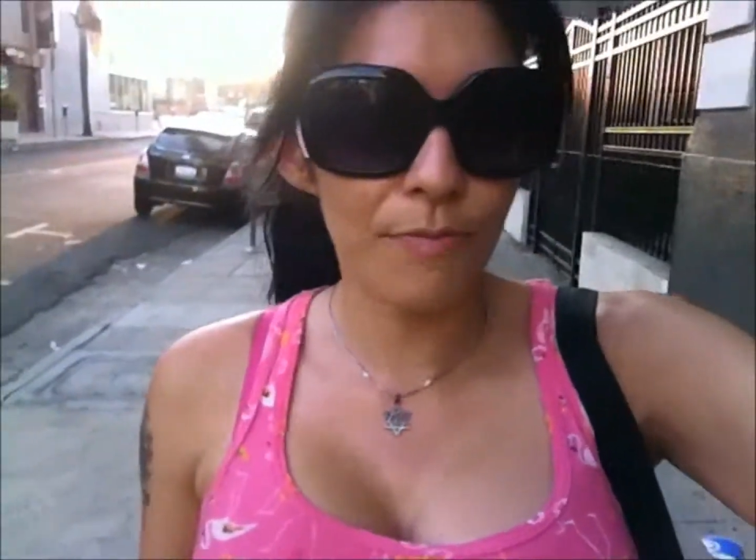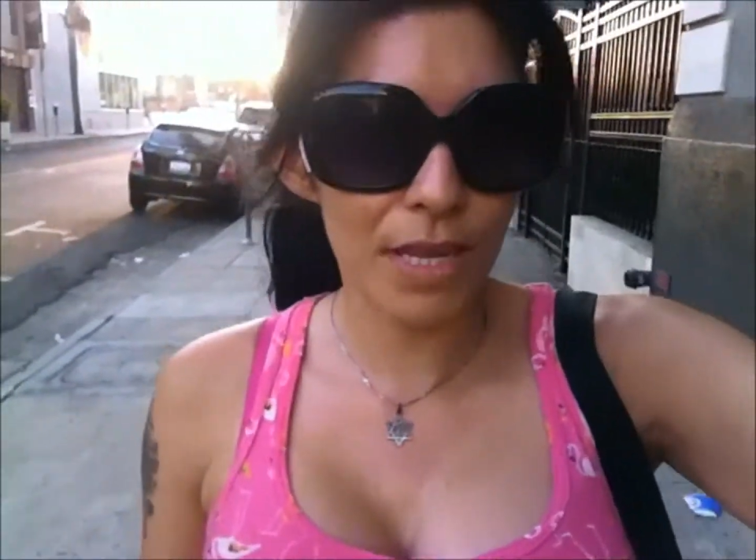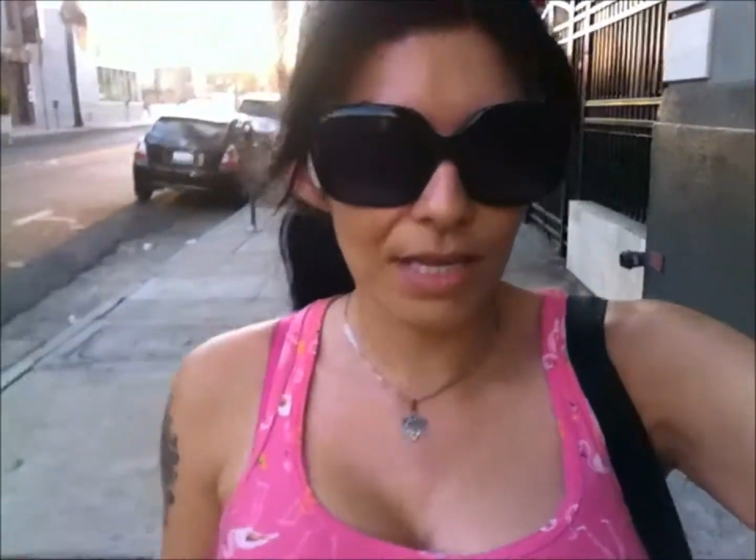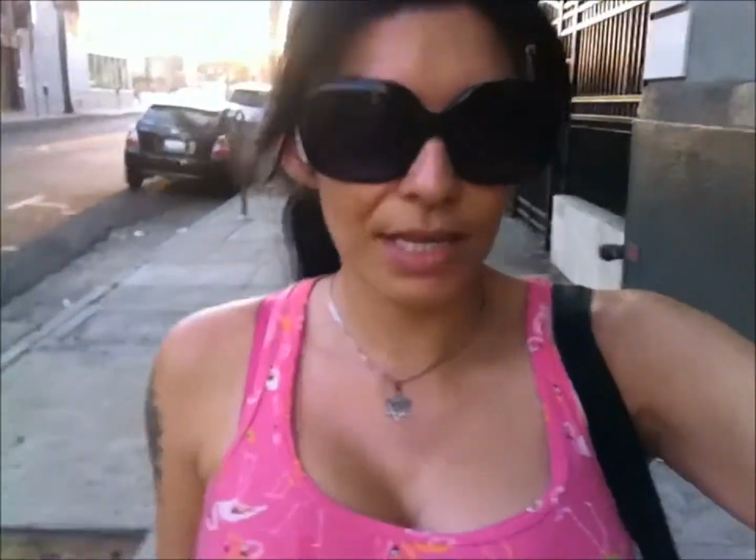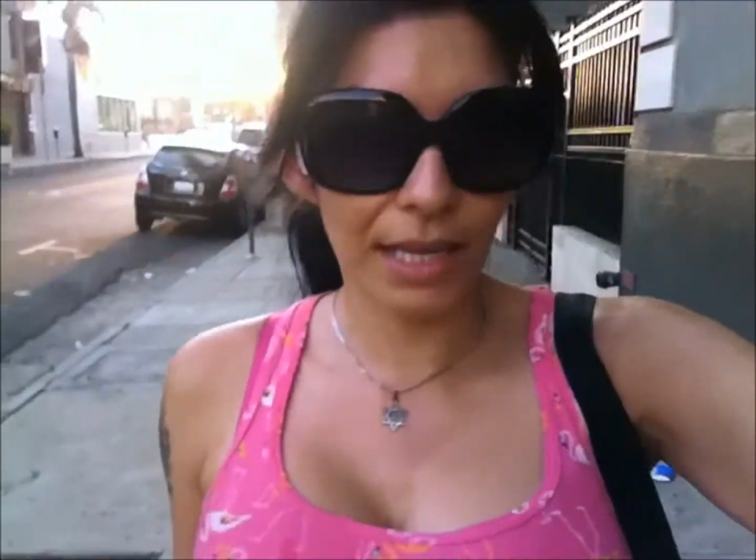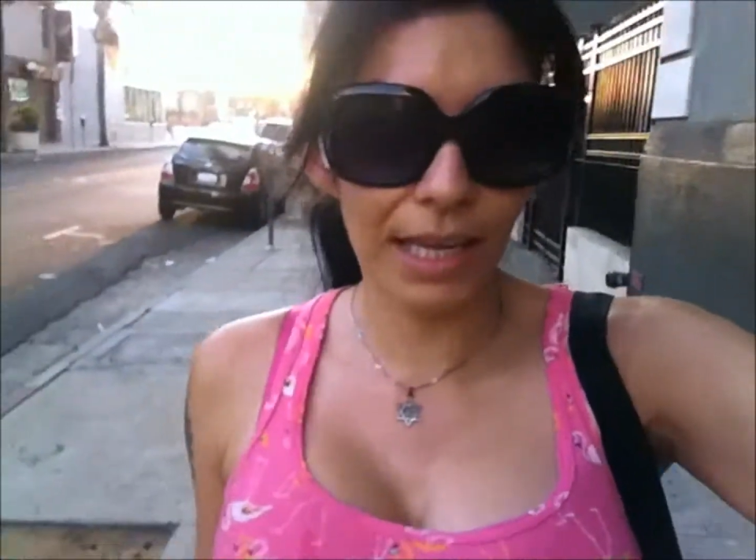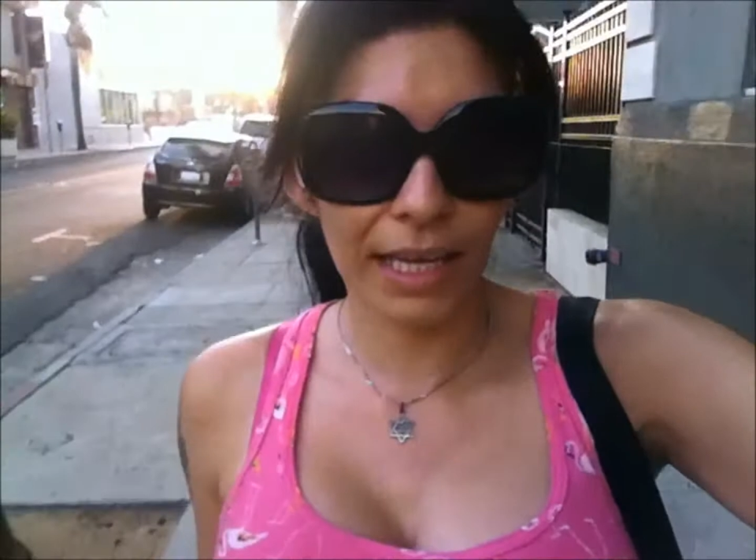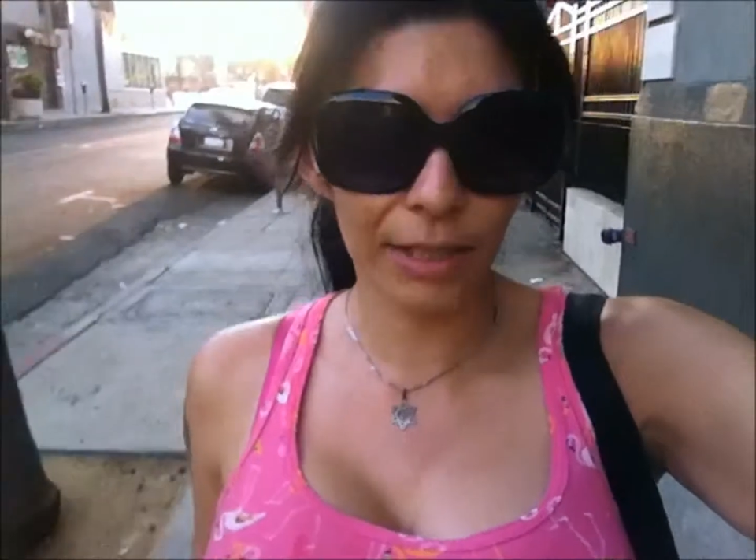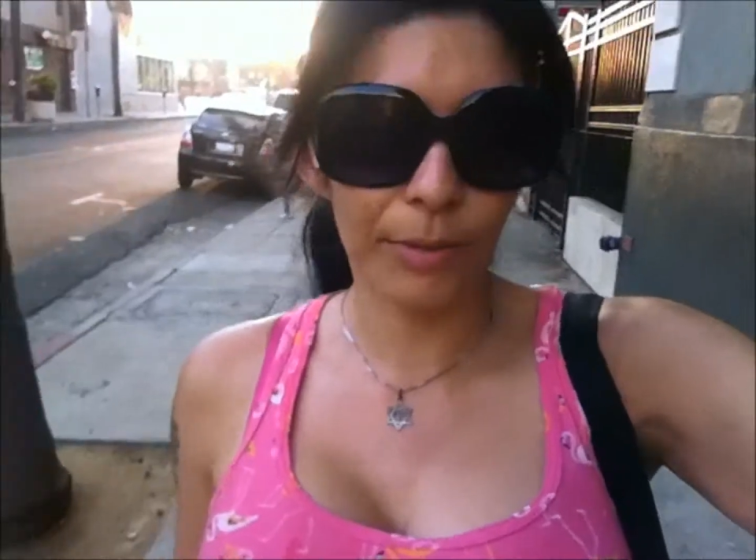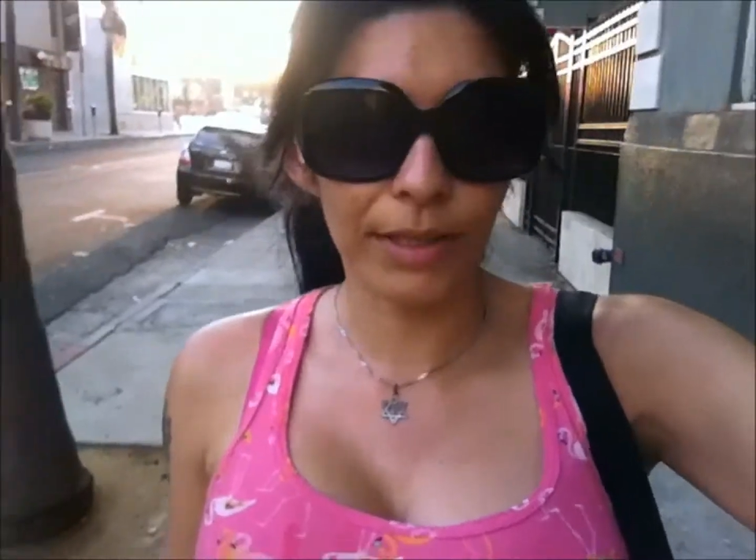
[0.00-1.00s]
me and
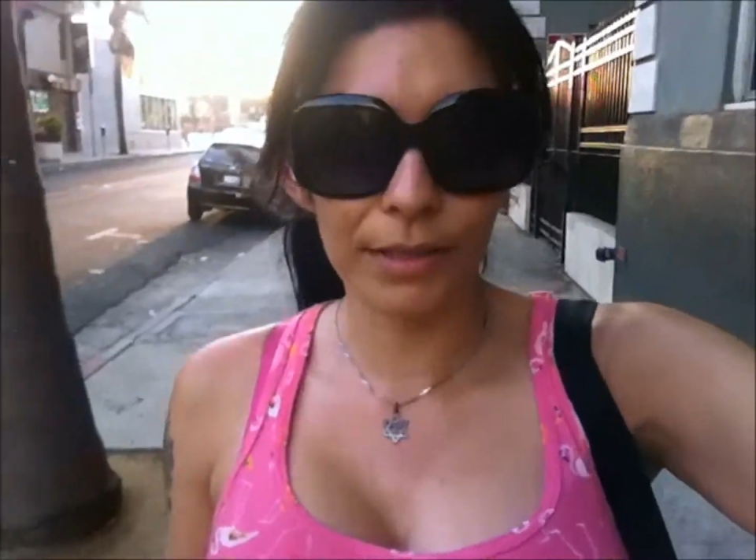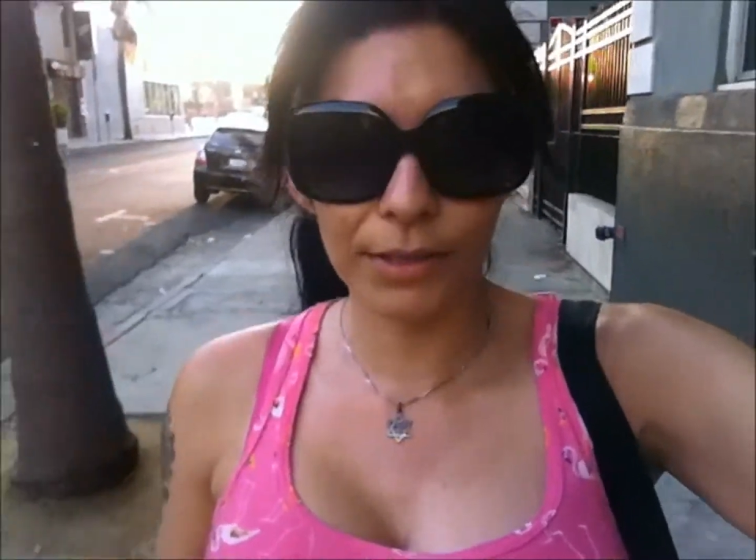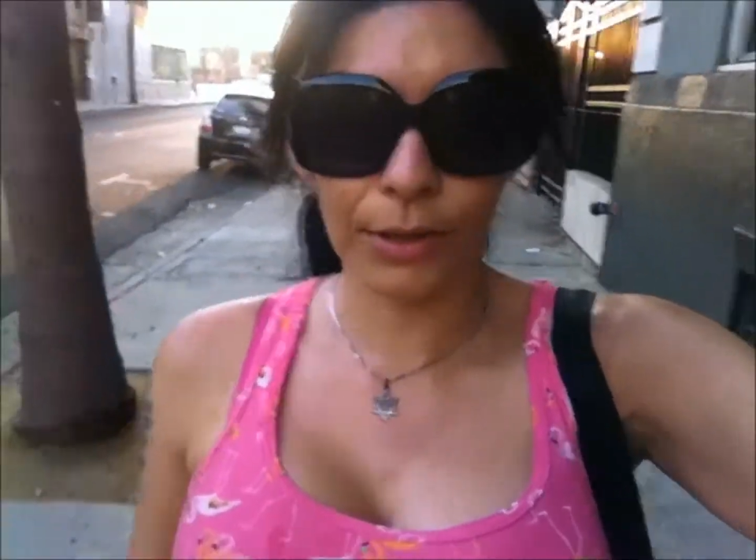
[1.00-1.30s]
cannabis,